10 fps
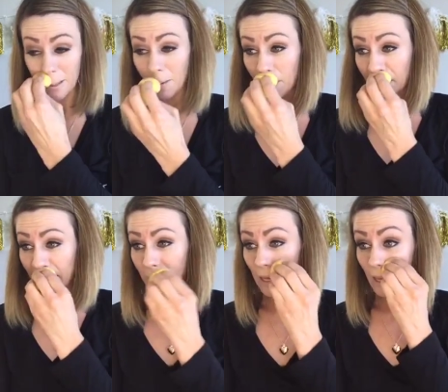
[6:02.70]
so
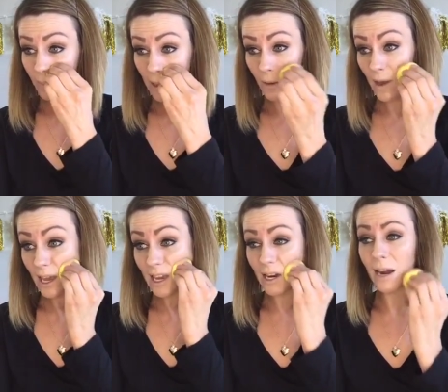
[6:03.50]
i'm making my
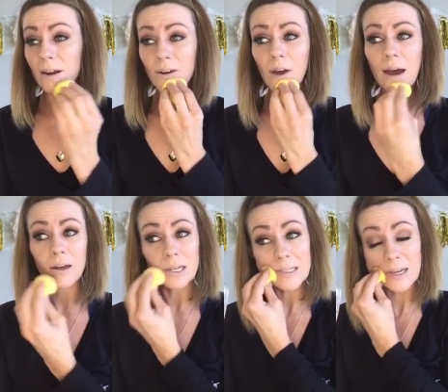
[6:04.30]
way here i don't know how
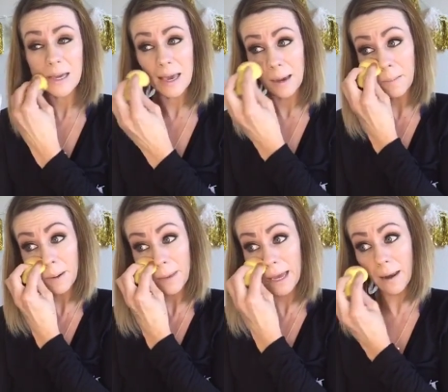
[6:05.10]
it looks on
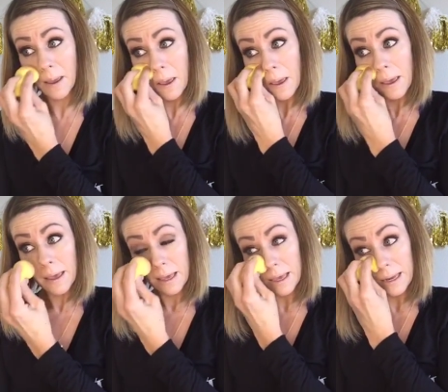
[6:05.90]
camera but
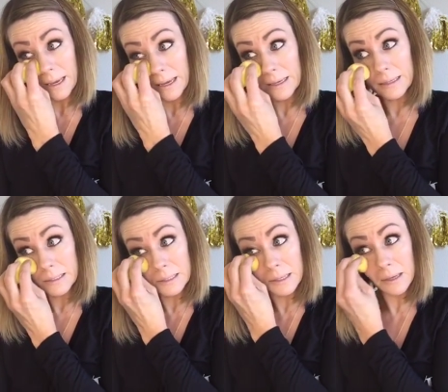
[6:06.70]
it
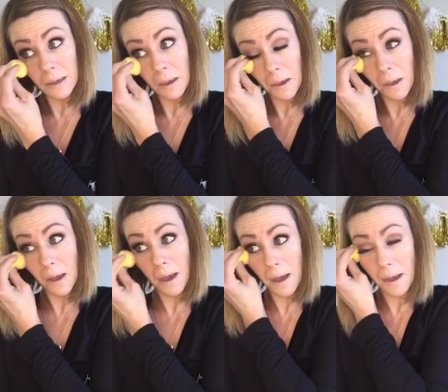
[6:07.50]
is
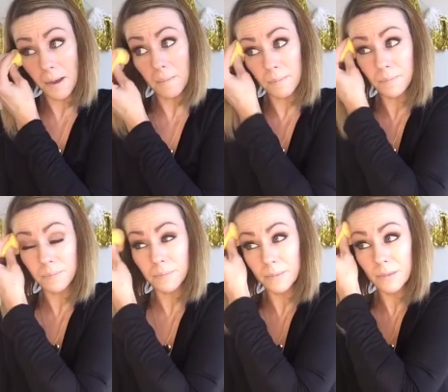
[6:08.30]
um,
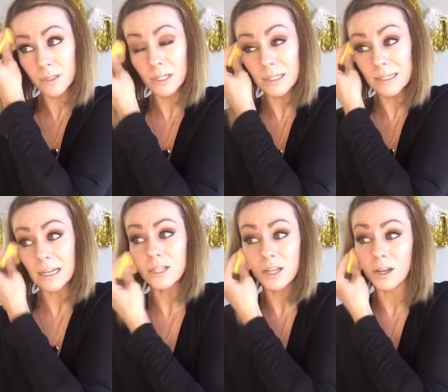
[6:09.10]
just
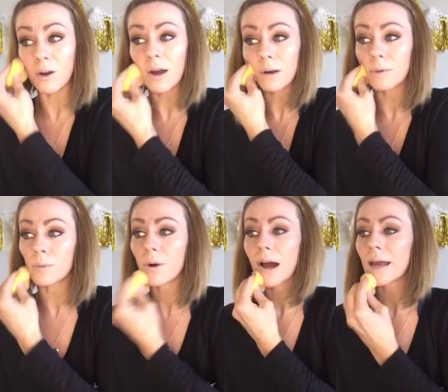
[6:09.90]
such an incredible
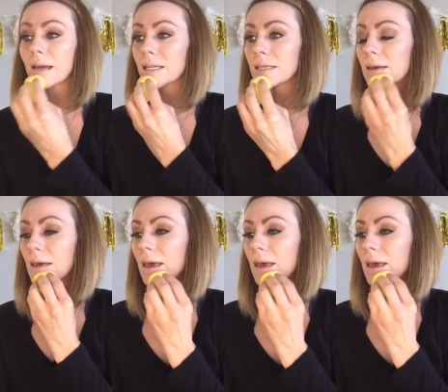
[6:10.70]
product.